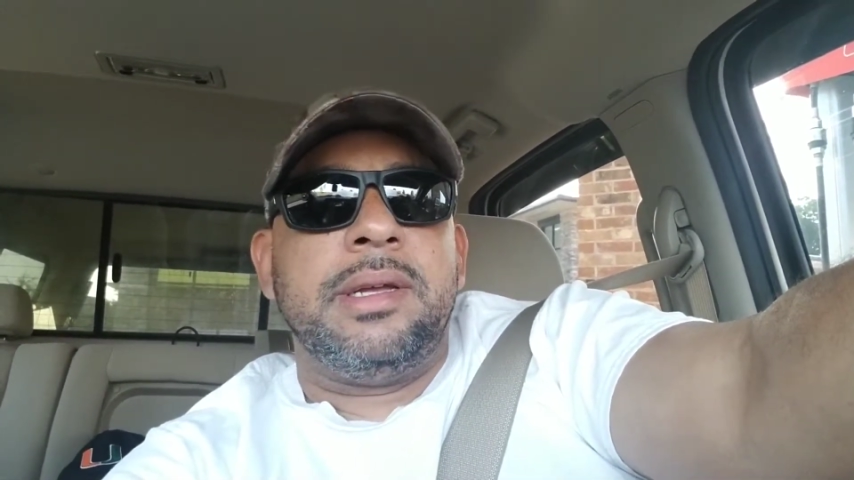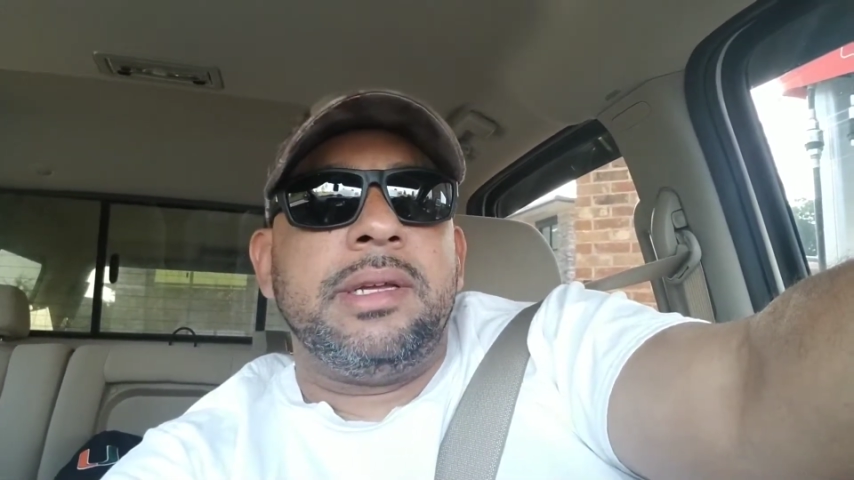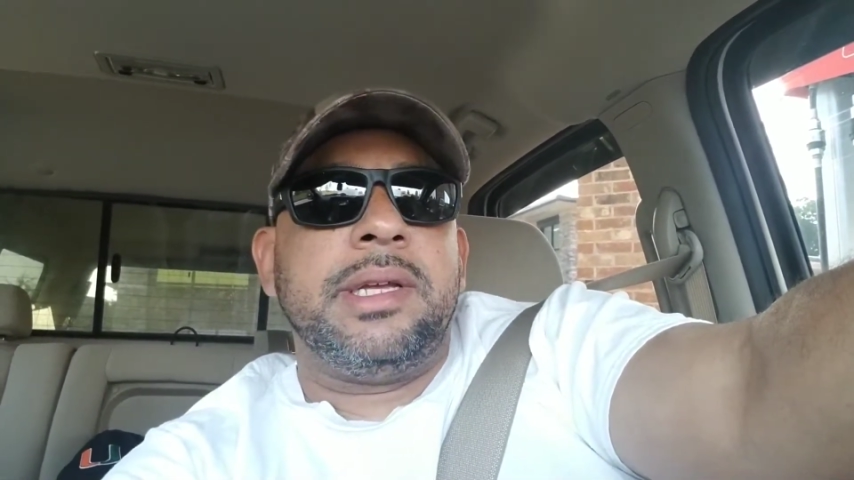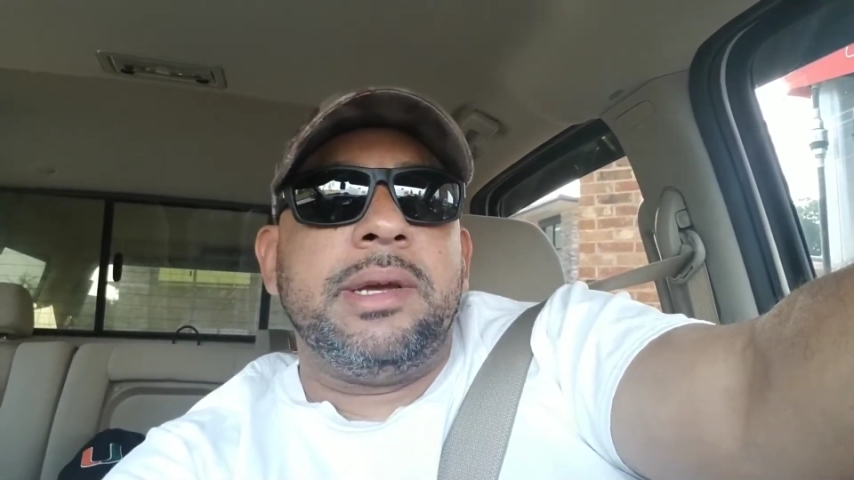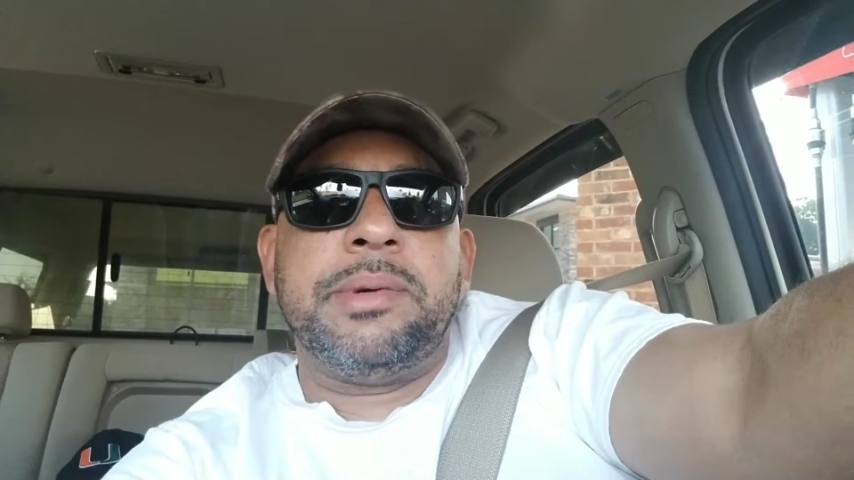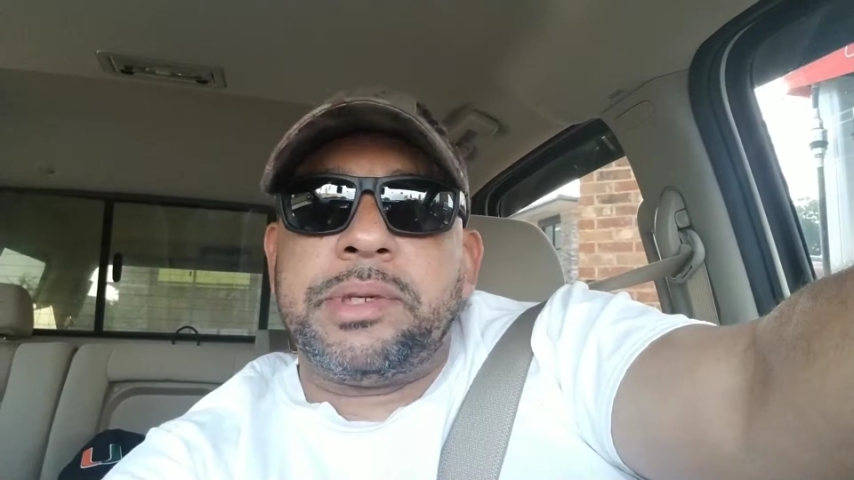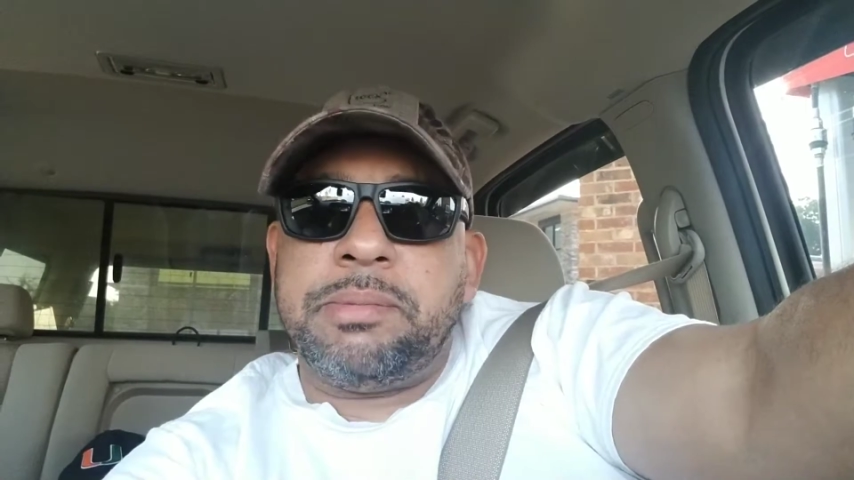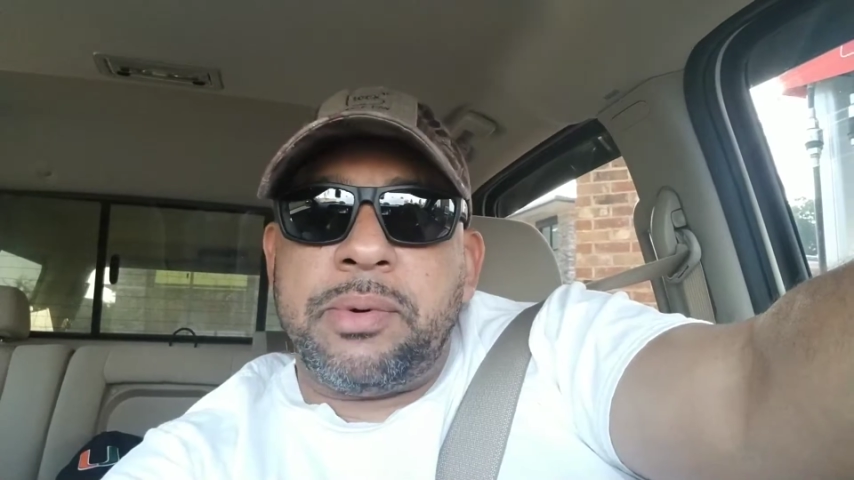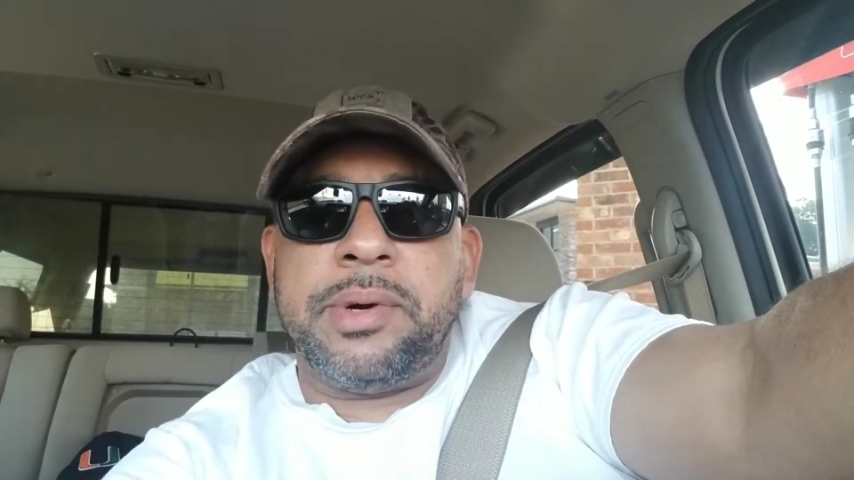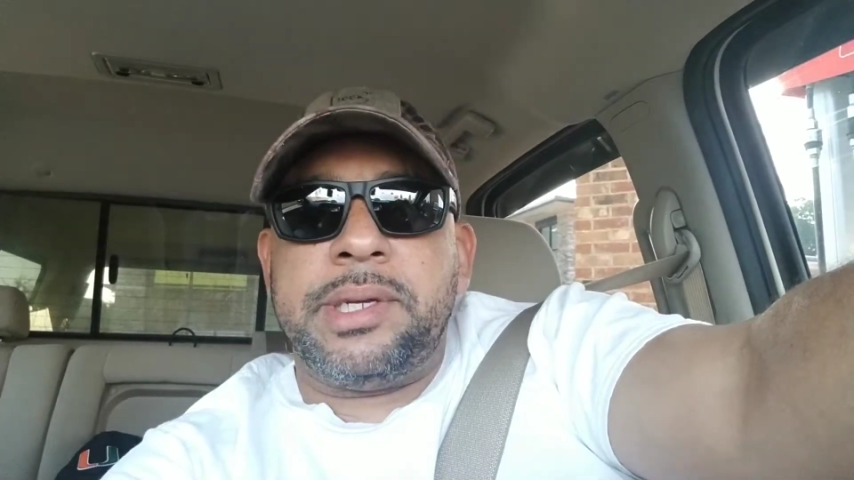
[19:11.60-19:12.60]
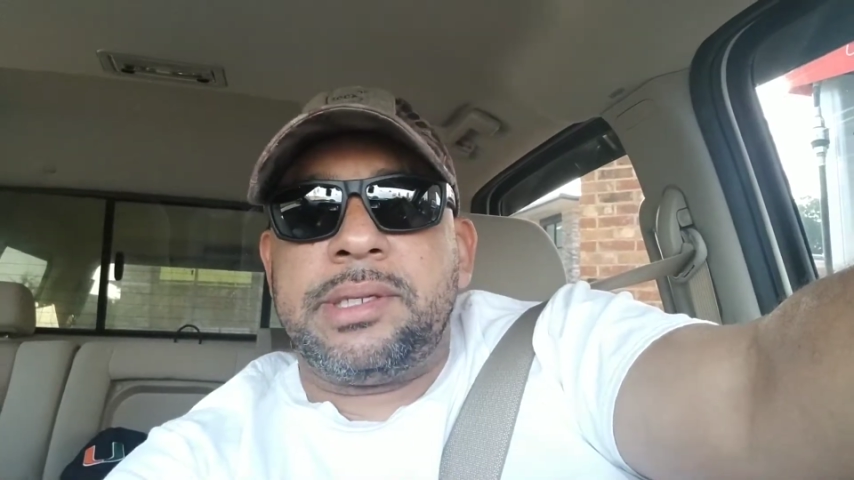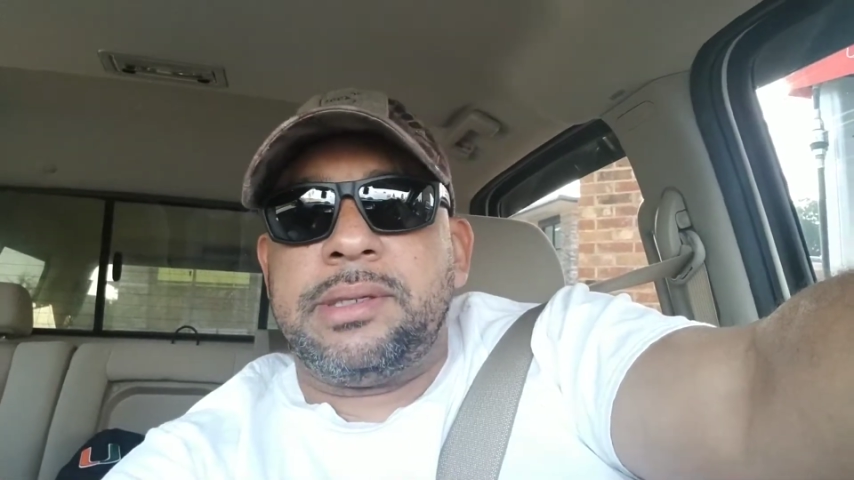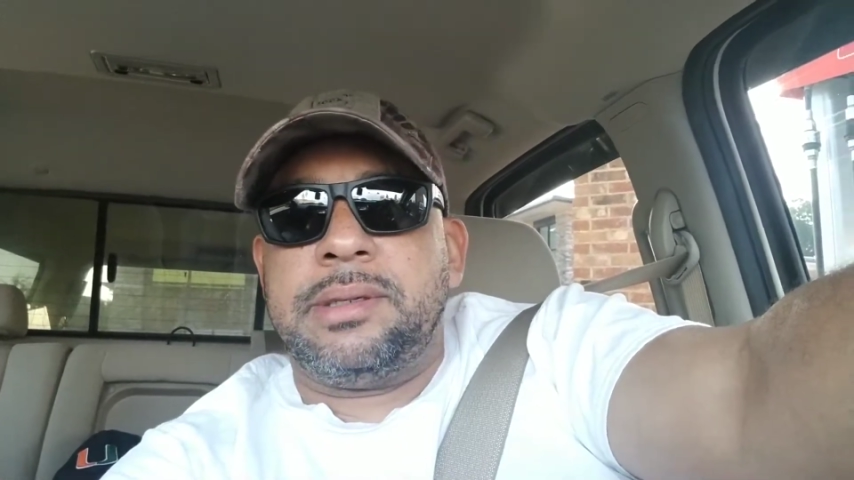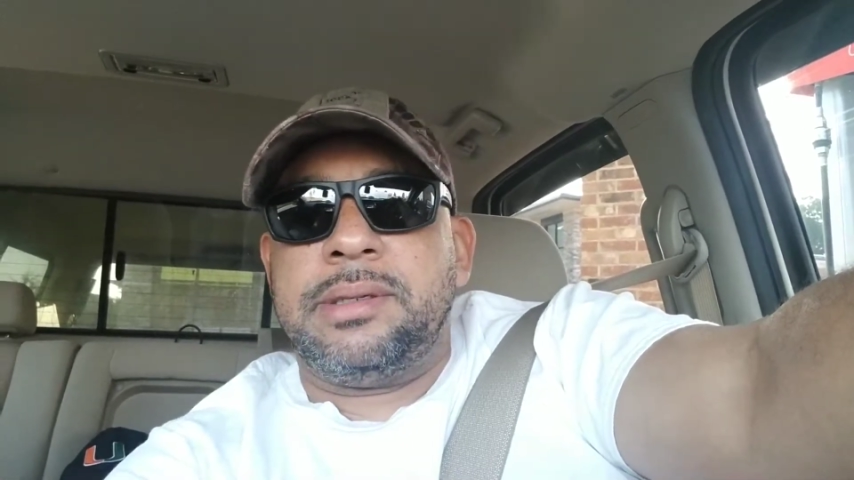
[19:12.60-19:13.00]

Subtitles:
Get with your boys.